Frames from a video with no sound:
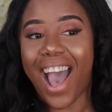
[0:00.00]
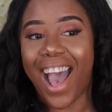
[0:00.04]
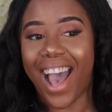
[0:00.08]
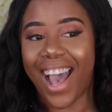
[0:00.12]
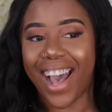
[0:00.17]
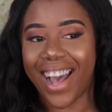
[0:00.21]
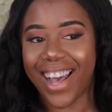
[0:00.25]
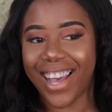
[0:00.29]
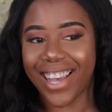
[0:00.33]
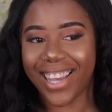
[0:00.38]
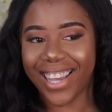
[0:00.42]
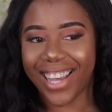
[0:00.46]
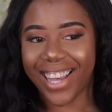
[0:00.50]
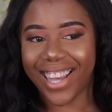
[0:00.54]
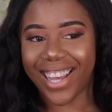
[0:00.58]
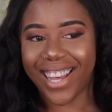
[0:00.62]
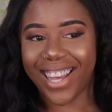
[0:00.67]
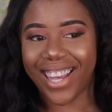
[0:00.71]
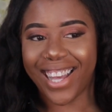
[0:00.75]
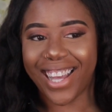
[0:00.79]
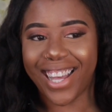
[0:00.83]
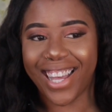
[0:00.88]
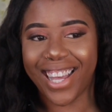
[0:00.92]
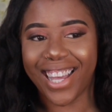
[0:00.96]
Hi
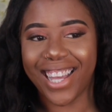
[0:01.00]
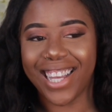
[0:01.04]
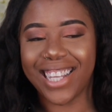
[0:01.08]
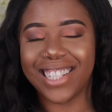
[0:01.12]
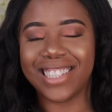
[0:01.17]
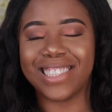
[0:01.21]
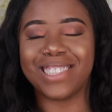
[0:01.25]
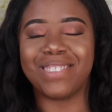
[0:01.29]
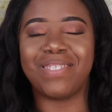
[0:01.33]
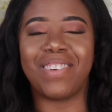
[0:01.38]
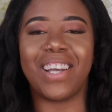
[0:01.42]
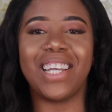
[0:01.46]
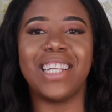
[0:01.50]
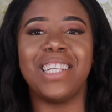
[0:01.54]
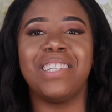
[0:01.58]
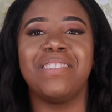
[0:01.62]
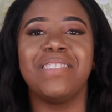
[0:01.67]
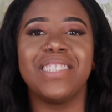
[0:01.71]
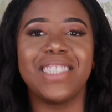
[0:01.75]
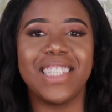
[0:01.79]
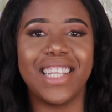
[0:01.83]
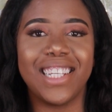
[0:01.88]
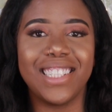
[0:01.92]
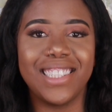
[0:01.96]
guys, my
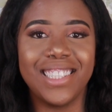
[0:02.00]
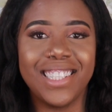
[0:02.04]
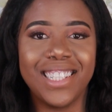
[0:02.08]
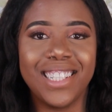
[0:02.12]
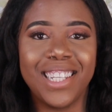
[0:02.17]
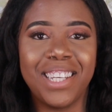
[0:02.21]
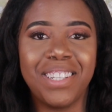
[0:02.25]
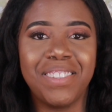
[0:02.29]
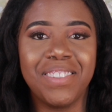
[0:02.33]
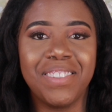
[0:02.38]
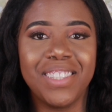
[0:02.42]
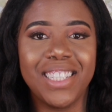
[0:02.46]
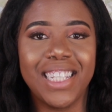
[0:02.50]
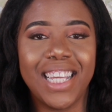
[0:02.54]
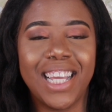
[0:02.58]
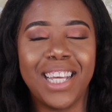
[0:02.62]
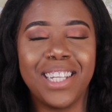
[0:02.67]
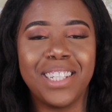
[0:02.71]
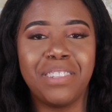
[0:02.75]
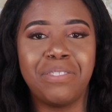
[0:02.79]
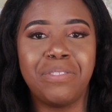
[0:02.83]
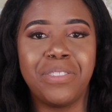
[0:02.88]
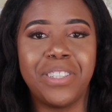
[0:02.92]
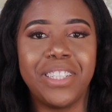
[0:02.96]
name is
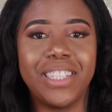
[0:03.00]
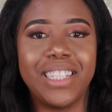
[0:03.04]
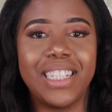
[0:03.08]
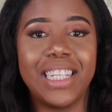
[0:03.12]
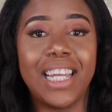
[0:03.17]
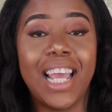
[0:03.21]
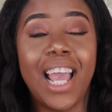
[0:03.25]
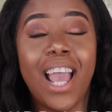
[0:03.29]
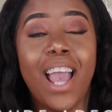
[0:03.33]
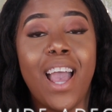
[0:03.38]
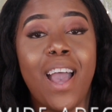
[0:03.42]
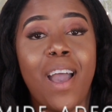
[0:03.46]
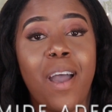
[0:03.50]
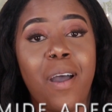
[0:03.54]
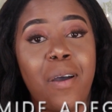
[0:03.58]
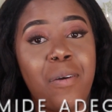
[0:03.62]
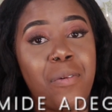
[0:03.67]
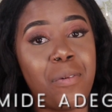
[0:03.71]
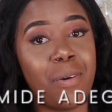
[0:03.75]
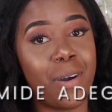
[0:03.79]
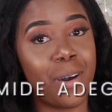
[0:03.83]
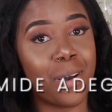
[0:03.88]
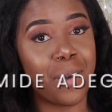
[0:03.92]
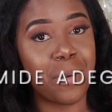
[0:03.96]
Untitled
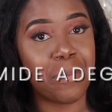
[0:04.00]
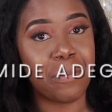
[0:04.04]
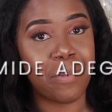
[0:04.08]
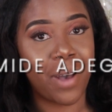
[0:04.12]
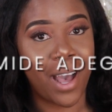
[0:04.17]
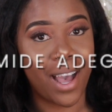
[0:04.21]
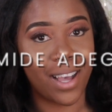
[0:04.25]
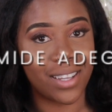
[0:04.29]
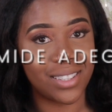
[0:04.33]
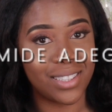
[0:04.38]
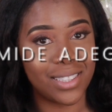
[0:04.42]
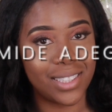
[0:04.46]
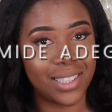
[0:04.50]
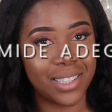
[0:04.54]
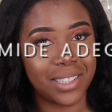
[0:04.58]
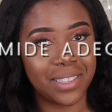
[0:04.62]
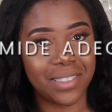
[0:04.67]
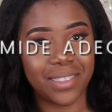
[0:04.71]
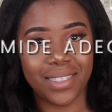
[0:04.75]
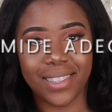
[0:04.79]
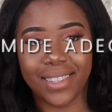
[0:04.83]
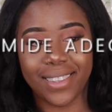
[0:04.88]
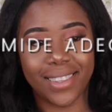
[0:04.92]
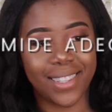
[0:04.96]
and welcome back
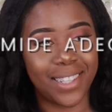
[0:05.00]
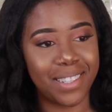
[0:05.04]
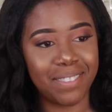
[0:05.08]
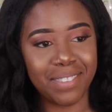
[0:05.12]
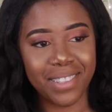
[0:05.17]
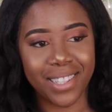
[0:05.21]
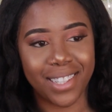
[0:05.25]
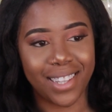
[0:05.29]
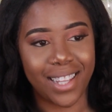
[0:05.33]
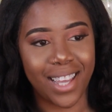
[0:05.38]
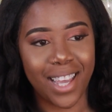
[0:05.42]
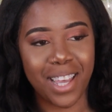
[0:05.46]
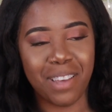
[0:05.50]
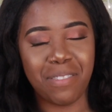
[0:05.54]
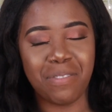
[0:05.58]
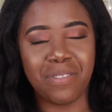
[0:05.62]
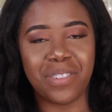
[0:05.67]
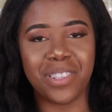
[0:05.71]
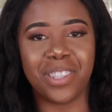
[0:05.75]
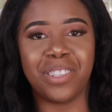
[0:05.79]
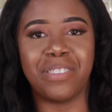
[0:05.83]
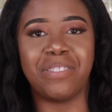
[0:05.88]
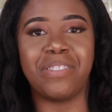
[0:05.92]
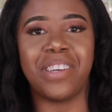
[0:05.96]
to Living Life
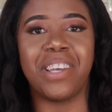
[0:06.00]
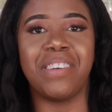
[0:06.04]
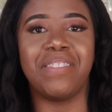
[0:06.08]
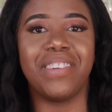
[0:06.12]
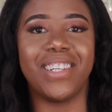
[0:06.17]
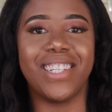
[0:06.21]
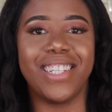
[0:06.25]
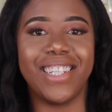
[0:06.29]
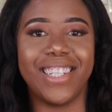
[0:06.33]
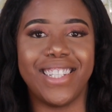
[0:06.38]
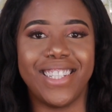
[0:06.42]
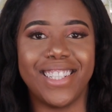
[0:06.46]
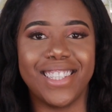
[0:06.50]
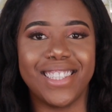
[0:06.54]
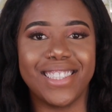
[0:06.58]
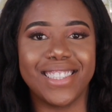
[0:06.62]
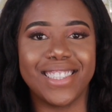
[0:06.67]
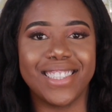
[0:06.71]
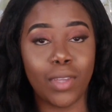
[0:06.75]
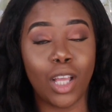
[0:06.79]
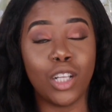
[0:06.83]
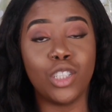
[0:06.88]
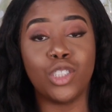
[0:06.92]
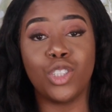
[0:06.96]
with your favorite
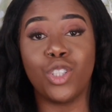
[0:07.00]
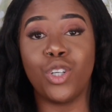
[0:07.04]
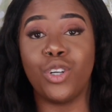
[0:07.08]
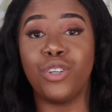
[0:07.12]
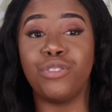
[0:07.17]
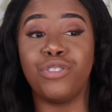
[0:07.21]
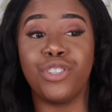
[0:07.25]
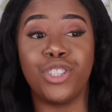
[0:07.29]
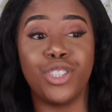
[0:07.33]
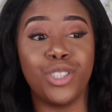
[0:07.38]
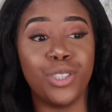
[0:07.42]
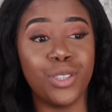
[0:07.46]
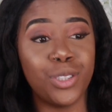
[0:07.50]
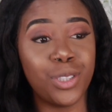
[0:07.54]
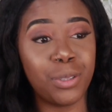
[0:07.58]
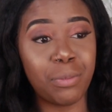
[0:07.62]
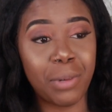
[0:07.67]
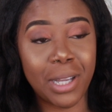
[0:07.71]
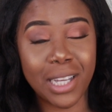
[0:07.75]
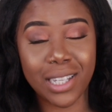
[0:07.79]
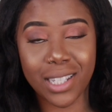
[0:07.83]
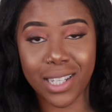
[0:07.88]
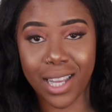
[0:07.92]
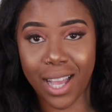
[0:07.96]
nurse. So if you're new to
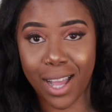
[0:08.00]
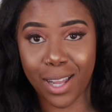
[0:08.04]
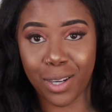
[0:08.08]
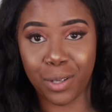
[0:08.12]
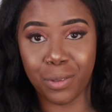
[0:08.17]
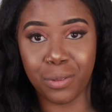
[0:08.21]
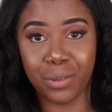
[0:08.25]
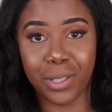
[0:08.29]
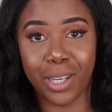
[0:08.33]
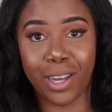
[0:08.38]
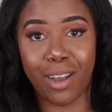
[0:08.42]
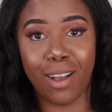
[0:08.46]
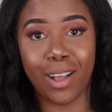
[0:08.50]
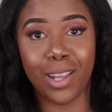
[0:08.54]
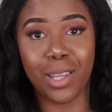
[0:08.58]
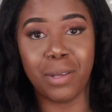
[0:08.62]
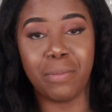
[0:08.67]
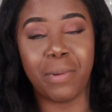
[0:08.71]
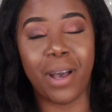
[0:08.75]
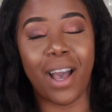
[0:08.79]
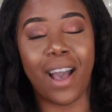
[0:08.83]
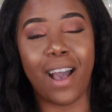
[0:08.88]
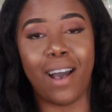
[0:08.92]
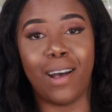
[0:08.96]
my channel, we are all
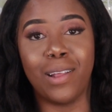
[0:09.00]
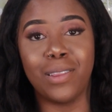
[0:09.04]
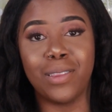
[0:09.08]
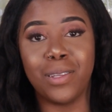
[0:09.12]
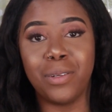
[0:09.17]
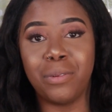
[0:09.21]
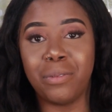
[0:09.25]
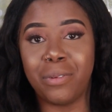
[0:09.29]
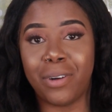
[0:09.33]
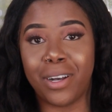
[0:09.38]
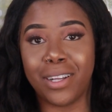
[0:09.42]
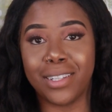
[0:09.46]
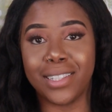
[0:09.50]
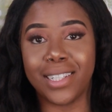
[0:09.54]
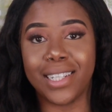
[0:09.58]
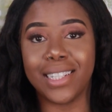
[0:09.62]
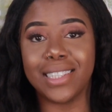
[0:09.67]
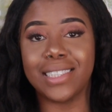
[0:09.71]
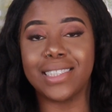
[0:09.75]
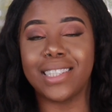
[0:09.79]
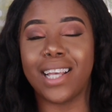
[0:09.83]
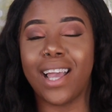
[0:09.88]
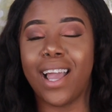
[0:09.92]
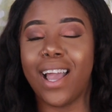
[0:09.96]
about health and
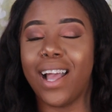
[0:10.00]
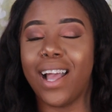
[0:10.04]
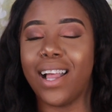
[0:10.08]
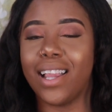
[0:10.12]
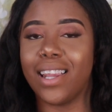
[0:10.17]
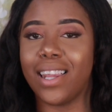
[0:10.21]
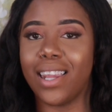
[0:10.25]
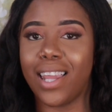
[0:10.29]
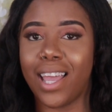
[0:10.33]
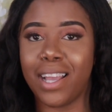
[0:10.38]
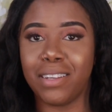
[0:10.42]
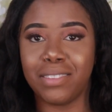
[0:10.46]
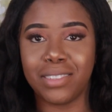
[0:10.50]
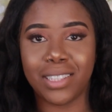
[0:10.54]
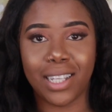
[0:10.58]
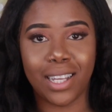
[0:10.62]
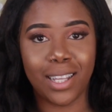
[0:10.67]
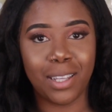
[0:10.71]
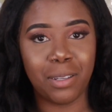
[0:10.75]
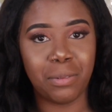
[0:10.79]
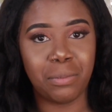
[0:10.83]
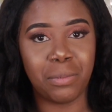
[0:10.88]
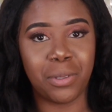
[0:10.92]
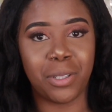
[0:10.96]
wellness,
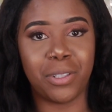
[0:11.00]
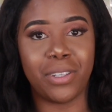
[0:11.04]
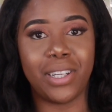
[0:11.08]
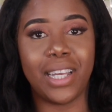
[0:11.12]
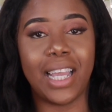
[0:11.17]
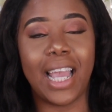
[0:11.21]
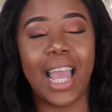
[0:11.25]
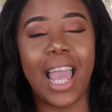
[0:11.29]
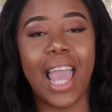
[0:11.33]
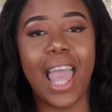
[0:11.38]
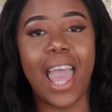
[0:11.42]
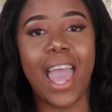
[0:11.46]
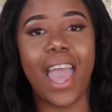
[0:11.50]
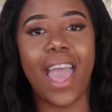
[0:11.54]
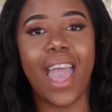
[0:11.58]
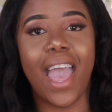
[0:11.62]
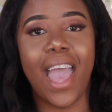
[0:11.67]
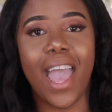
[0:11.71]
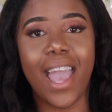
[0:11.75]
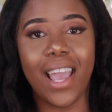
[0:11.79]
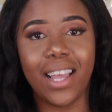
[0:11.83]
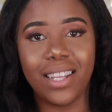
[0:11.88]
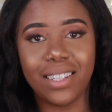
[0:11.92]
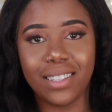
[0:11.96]
lifestyle and beauty,
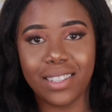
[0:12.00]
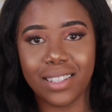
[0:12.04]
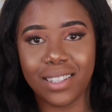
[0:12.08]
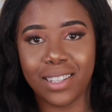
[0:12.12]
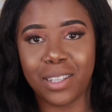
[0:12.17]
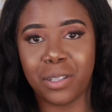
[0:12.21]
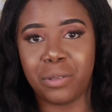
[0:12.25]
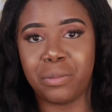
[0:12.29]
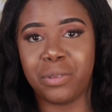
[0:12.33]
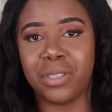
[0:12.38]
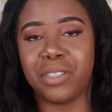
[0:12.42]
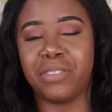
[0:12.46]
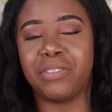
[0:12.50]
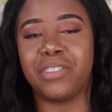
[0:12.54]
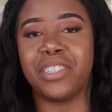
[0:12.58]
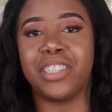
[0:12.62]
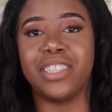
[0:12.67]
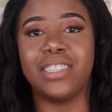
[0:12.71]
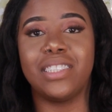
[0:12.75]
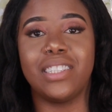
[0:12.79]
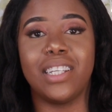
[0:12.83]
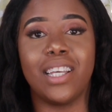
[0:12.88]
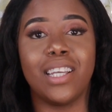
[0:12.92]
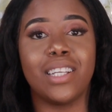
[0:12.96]
and a little bit of
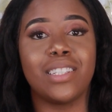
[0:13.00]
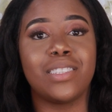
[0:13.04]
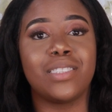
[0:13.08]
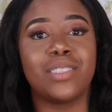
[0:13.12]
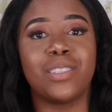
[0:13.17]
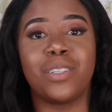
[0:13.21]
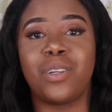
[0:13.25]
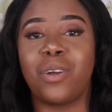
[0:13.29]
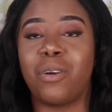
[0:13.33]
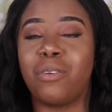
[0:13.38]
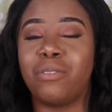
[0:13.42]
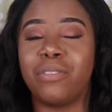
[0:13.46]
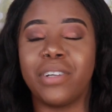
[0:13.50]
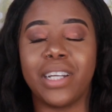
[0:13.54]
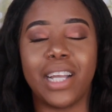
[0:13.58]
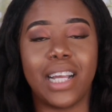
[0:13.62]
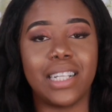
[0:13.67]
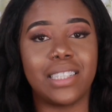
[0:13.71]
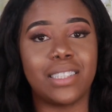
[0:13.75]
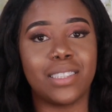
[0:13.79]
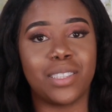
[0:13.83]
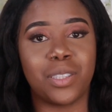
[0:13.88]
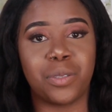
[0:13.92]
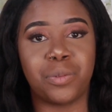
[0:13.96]
nursing. So don't
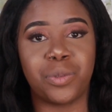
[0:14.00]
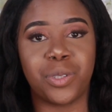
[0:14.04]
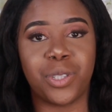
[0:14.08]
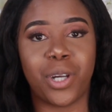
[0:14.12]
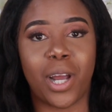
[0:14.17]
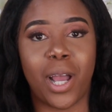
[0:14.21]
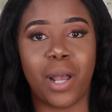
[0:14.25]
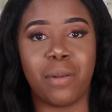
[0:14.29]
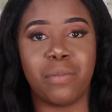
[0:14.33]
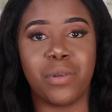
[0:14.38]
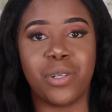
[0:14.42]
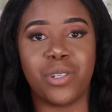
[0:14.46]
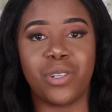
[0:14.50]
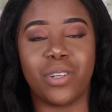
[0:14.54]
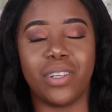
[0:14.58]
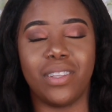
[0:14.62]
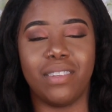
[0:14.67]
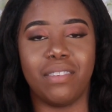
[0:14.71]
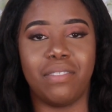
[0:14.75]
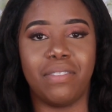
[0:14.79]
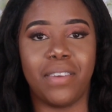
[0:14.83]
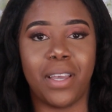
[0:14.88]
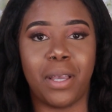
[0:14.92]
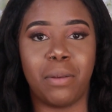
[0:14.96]
forget to subscribe and join
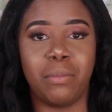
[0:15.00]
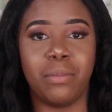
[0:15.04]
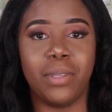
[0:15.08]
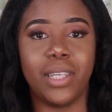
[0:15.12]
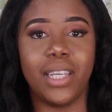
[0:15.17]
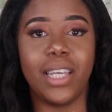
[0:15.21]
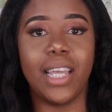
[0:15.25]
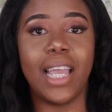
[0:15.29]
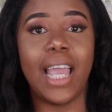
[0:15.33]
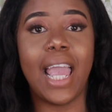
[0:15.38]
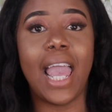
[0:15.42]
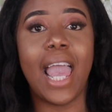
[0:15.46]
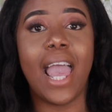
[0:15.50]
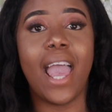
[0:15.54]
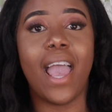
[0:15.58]
the family.